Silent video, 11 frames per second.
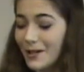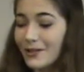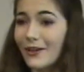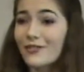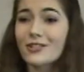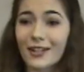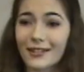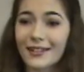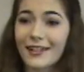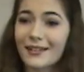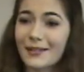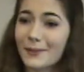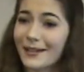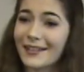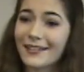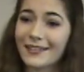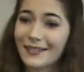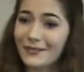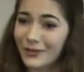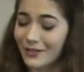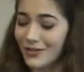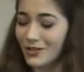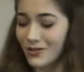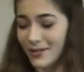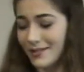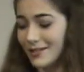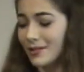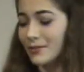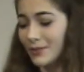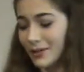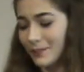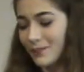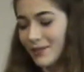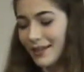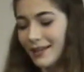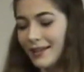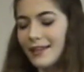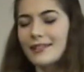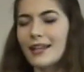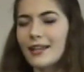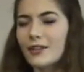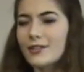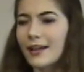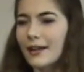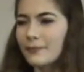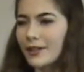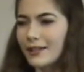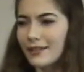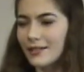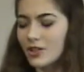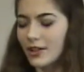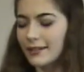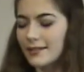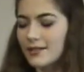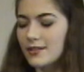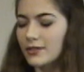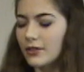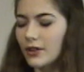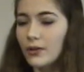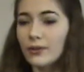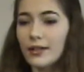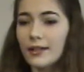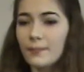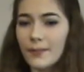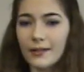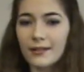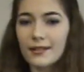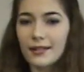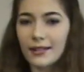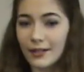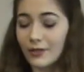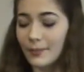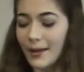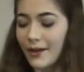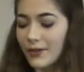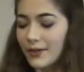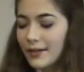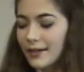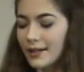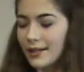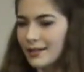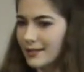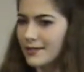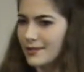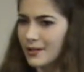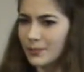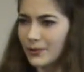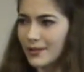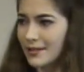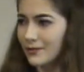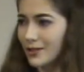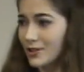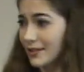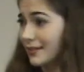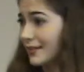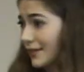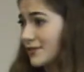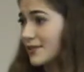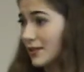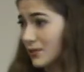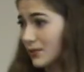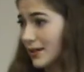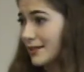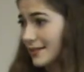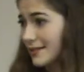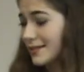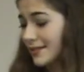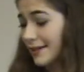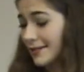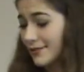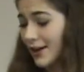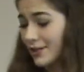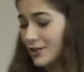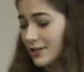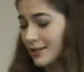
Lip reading: you have a chocolate candy bar hidden in one of the drawers in your room. Take your time letting the chocolate slowly melt in your mouth. there's no point in rushing life's greatest satisfaction.